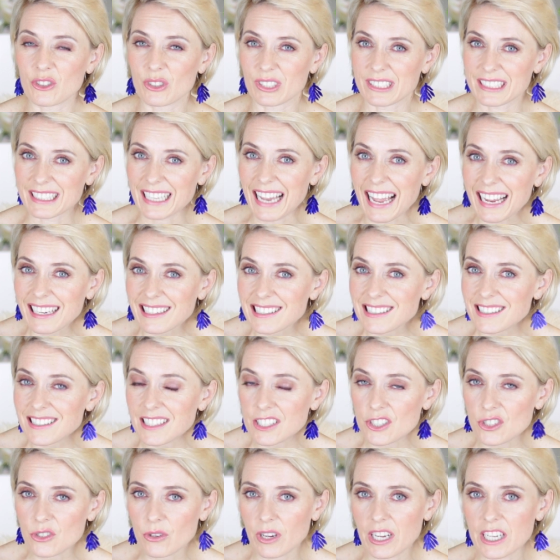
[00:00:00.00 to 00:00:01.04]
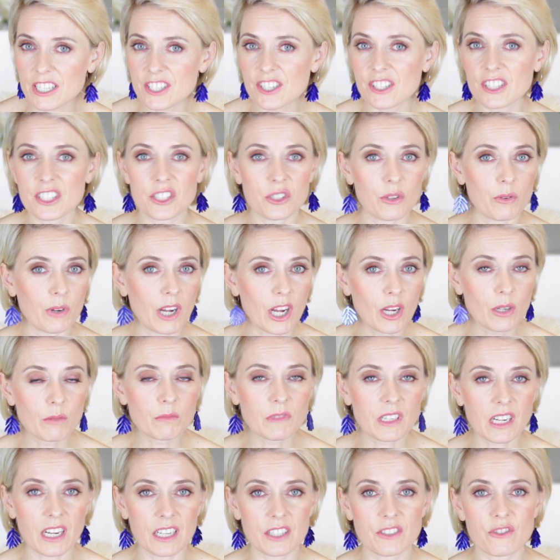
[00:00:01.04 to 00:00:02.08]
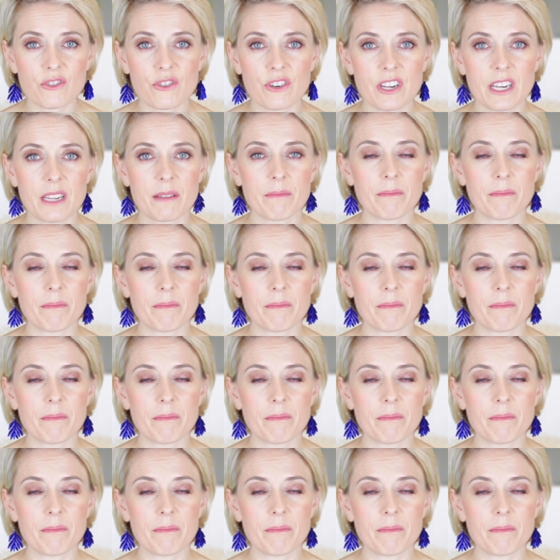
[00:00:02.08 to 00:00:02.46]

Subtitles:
your tax situation in your home country?